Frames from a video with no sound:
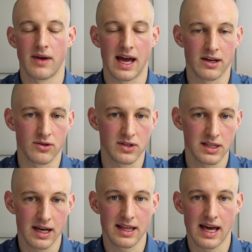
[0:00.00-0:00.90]
and you
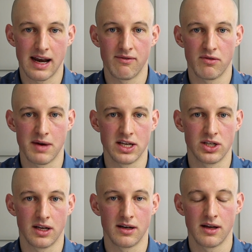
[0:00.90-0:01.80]
study that
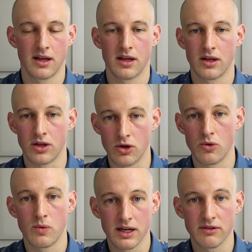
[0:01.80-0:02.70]
information,
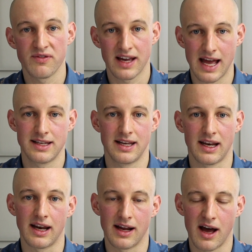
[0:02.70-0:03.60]
you will forget it
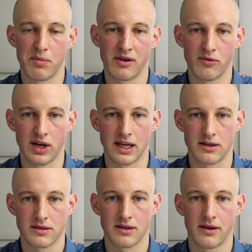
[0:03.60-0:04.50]
in a couple of
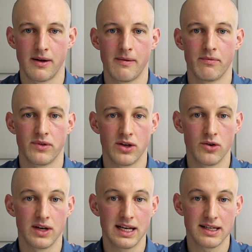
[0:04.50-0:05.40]
weeks. You
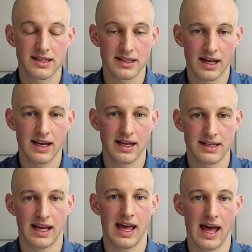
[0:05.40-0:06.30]
need to study it
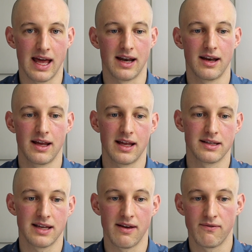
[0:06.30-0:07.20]
again in,
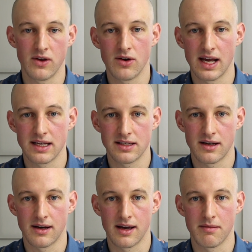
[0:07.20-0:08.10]
say, a few days'
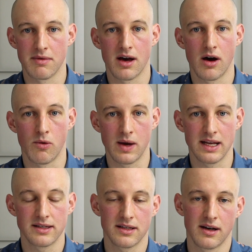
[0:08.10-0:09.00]
time, a
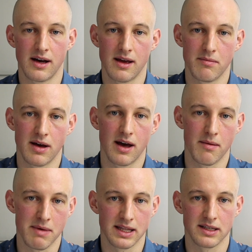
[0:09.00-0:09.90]
week's time, a
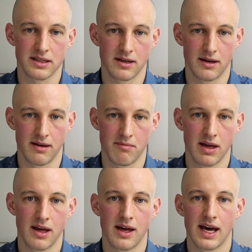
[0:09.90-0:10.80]
month's time,
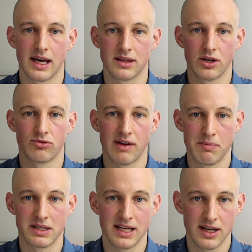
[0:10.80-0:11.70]
and those
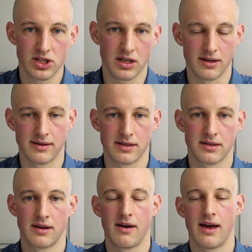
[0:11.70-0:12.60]
repetitions
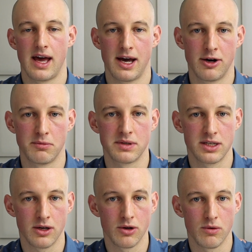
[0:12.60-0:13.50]
help
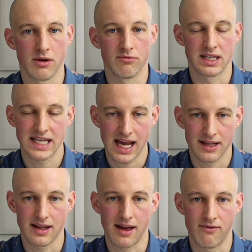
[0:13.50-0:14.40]
to
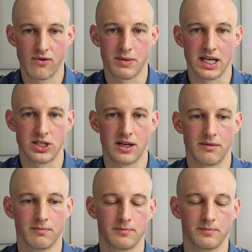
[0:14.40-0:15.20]
retain that information.